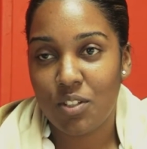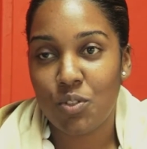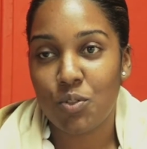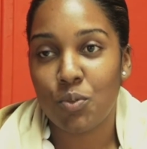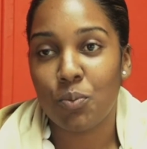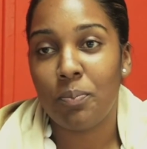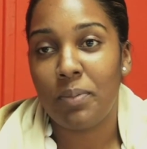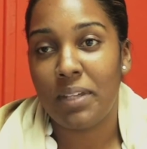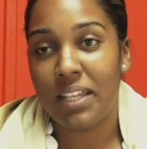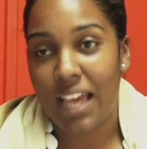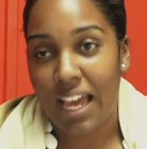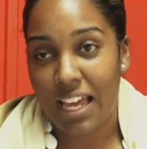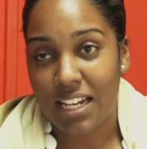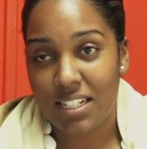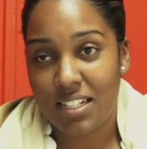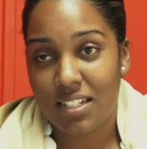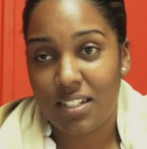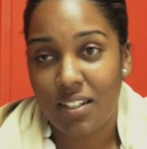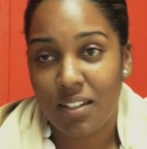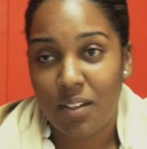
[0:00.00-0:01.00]
to be
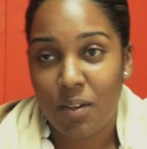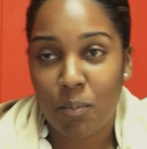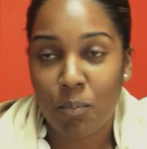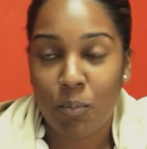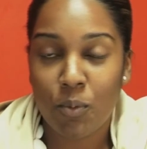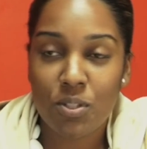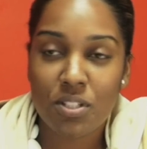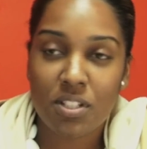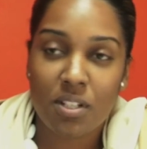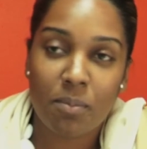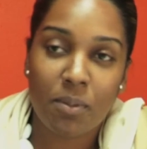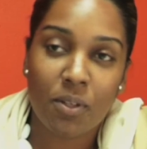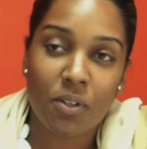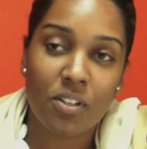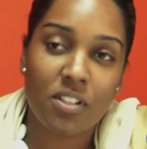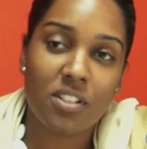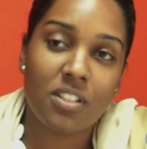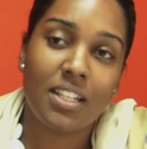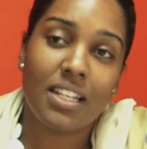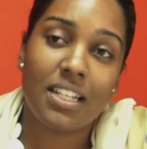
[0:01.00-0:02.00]
at. Mostly
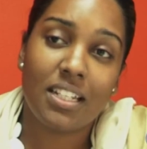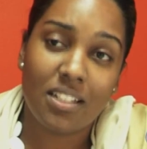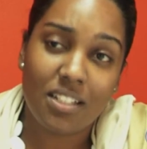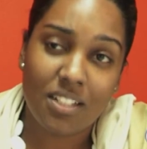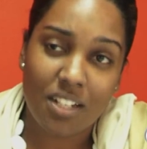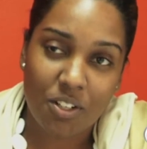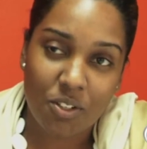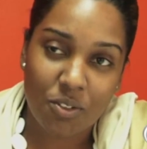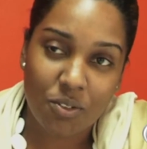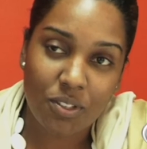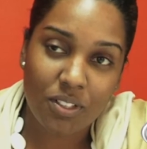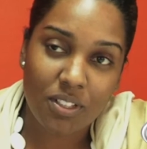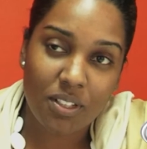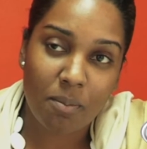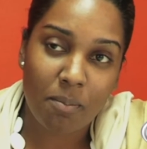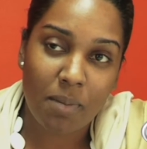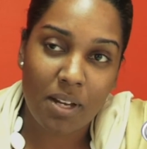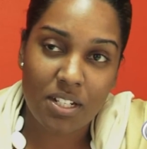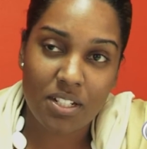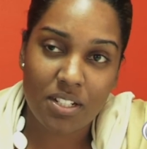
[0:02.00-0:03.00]
because in general, the
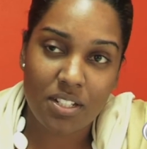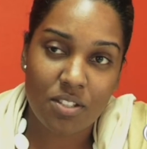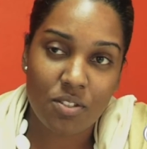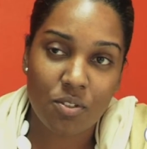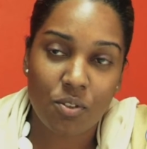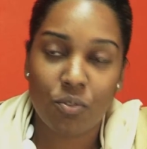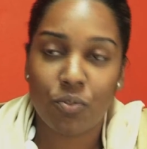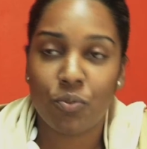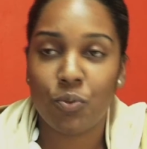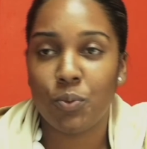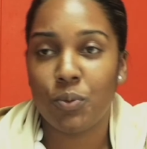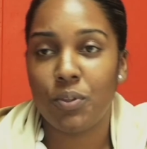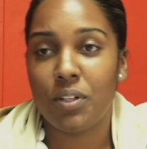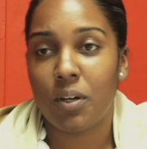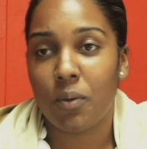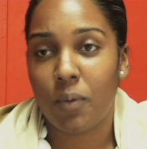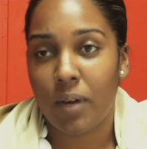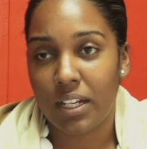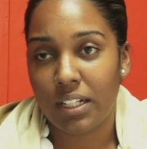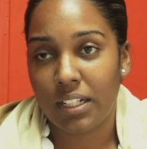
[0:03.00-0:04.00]
margins of food
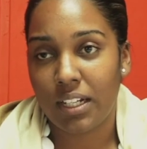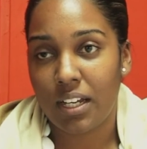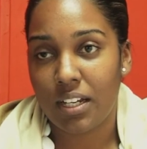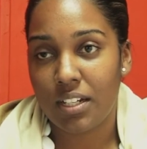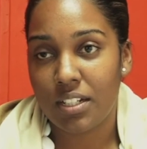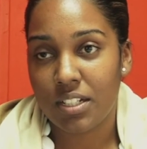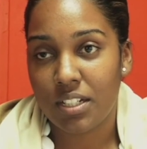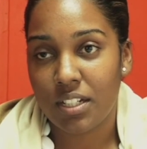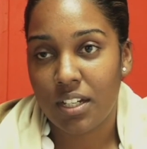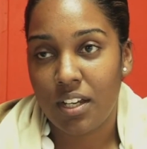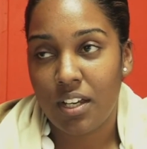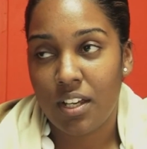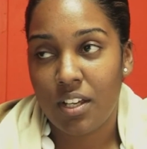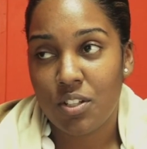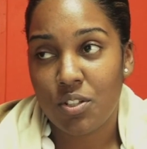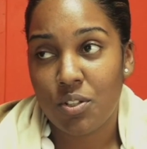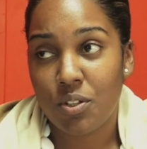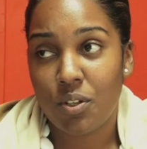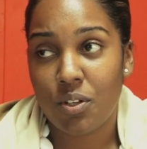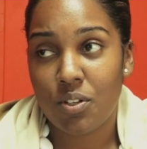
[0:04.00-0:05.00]
are quite large.
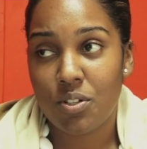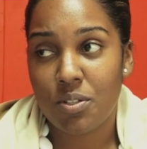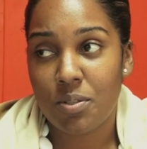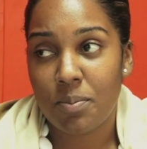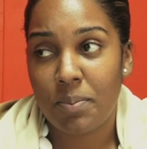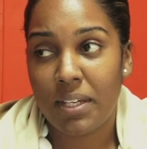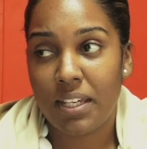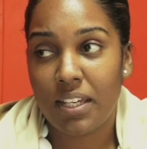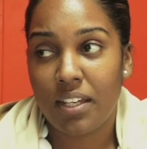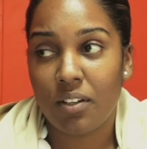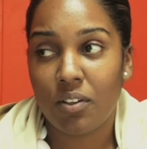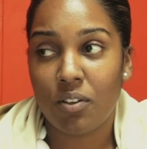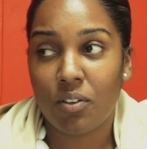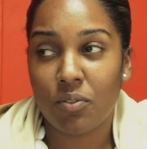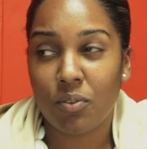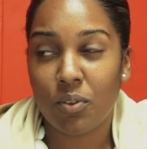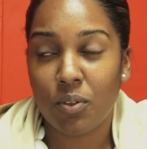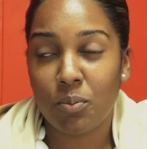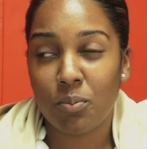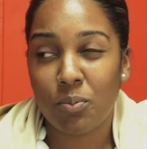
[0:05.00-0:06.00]
So you're speaking
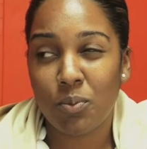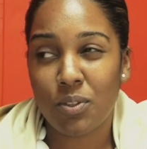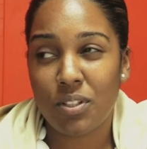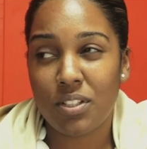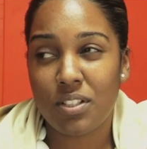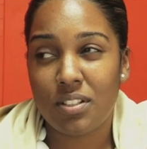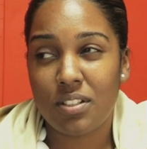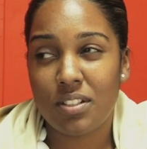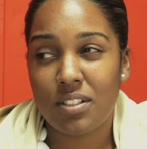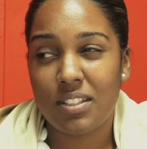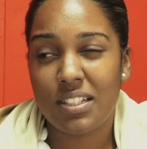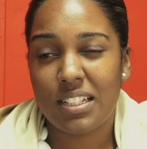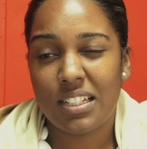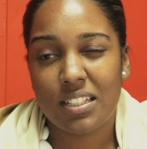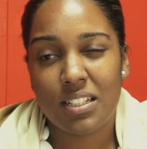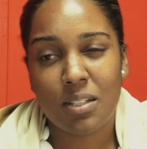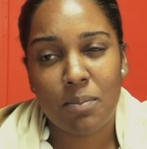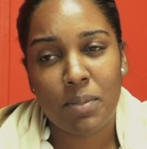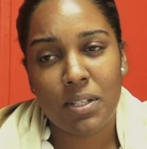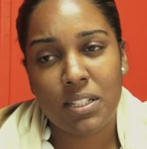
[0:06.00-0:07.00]
of almost
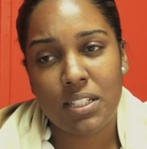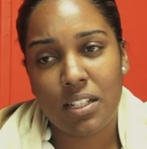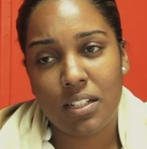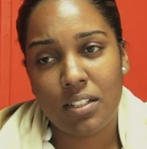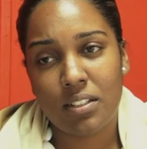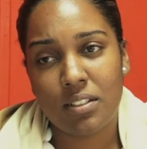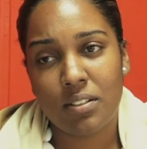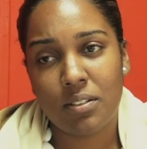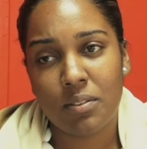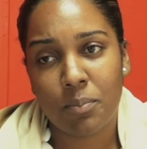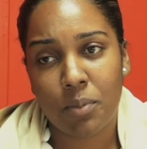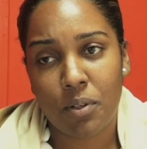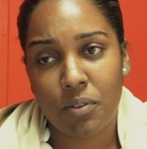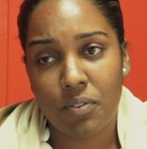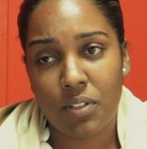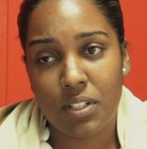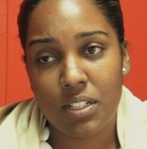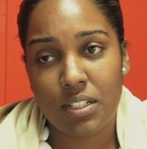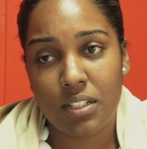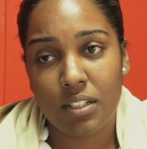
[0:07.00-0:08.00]
sixty percent
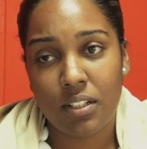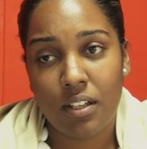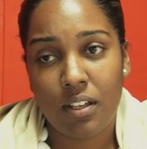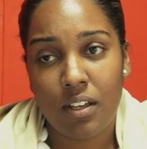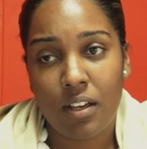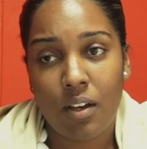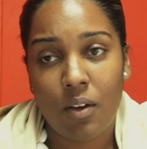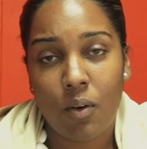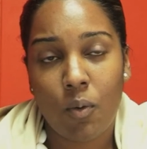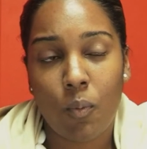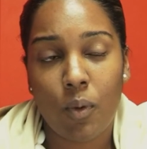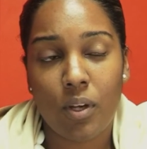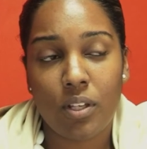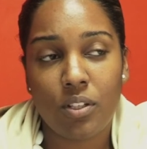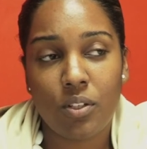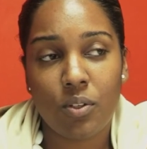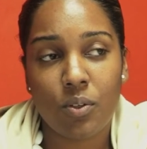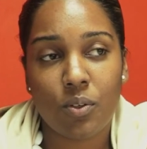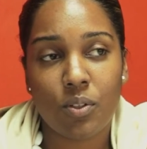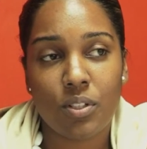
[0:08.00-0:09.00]
profit when
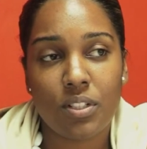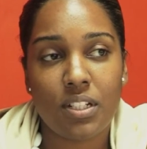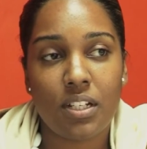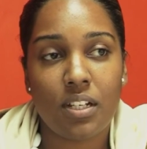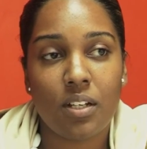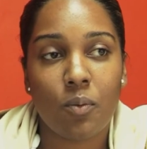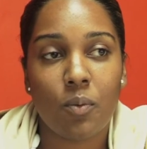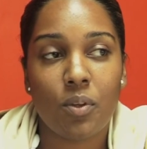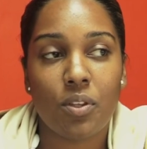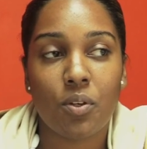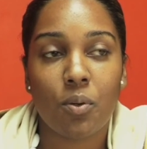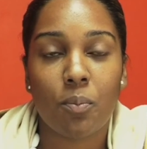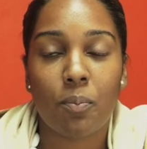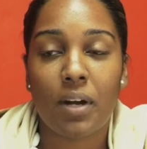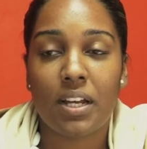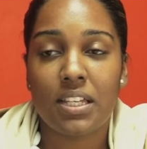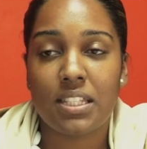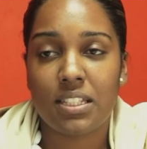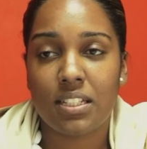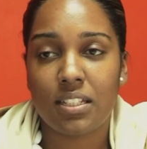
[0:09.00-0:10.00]
you're dealing with your
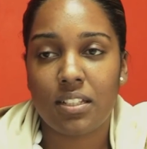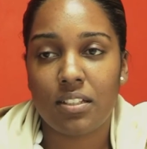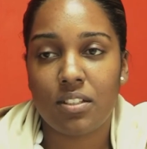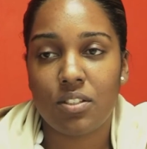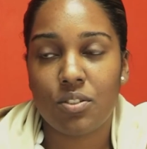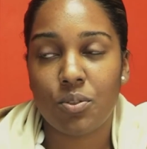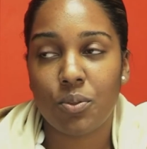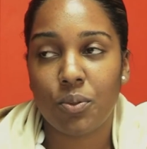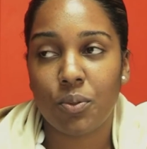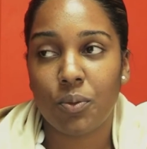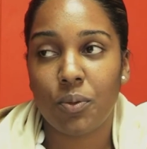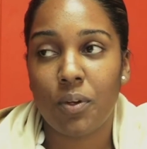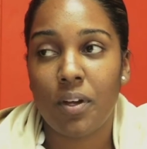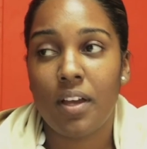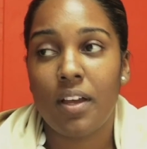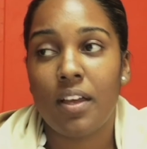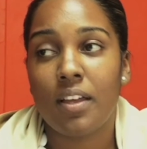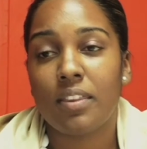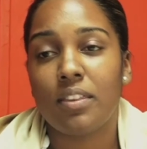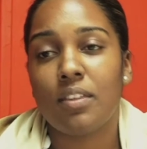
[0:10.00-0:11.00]
pricing. So
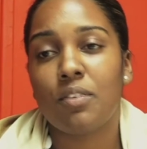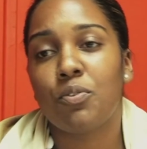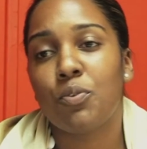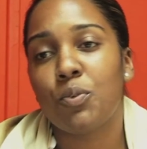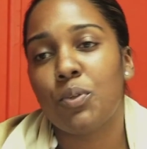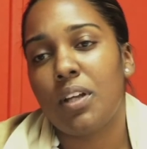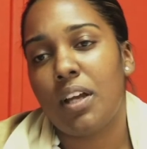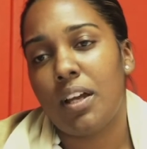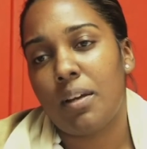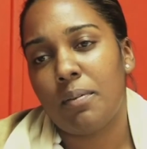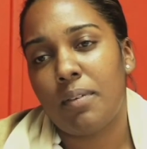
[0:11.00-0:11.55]
the food